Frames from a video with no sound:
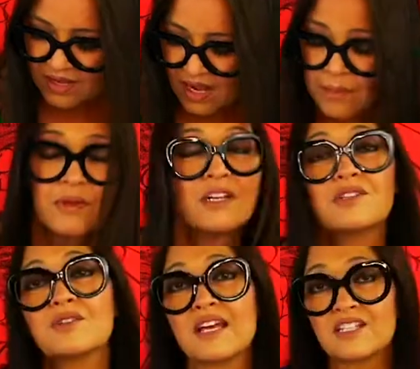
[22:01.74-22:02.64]
I'm gonna
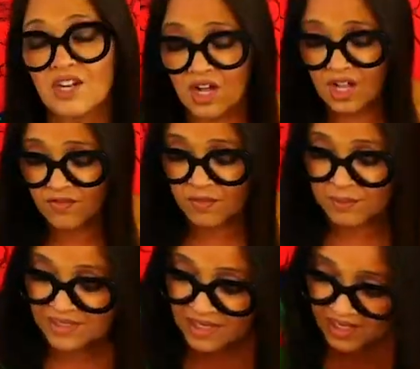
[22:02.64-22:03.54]
do that to all of them
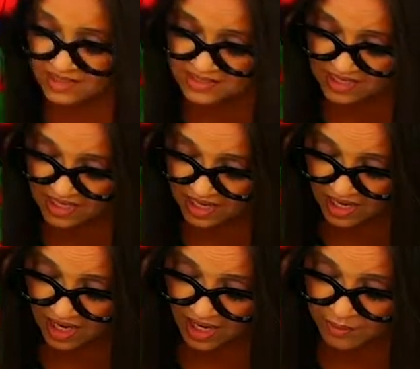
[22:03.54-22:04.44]
because
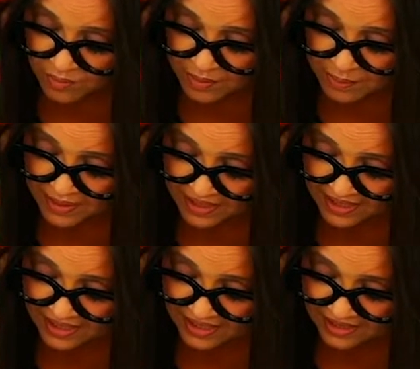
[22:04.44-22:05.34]
I'm
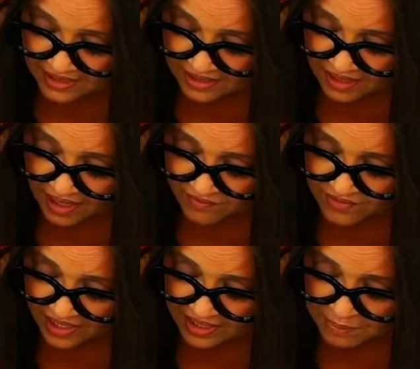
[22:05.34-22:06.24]
repeating. I've
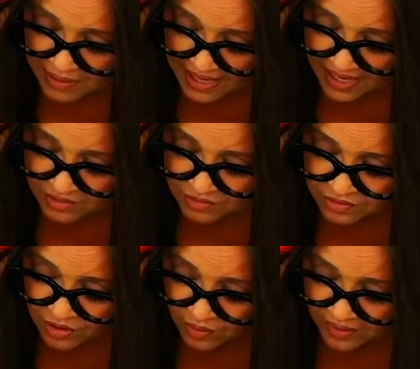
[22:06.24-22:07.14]
got a pattern
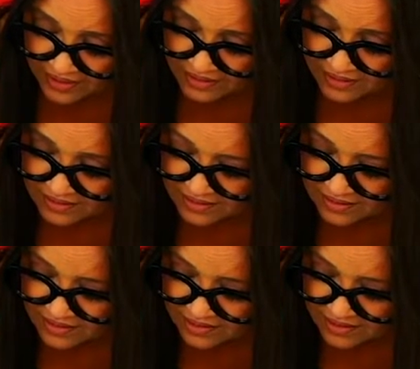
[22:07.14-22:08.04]
going.
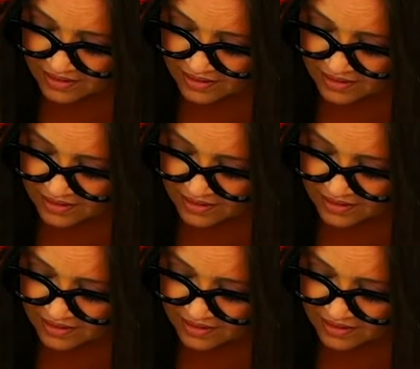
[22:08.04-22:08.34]
Patterns!